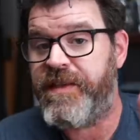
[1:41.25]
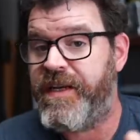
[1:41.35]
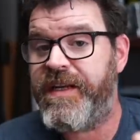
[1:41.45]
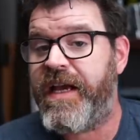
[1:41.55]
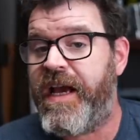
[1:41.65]
They
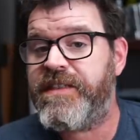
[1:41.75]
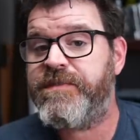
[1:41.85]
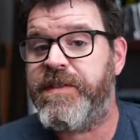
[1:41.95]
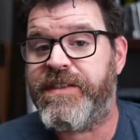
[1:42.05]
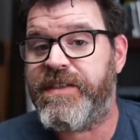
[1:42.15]
didn't ask
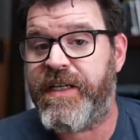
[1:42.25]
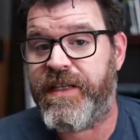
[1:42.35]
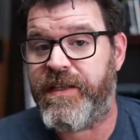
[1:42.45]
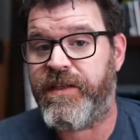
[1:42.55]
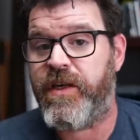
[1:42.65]
me to say
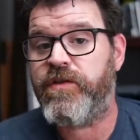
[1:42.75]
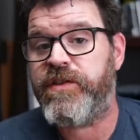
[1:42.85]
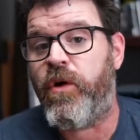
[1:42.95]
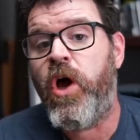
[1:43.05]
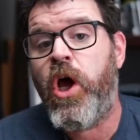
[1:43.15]
anything though, so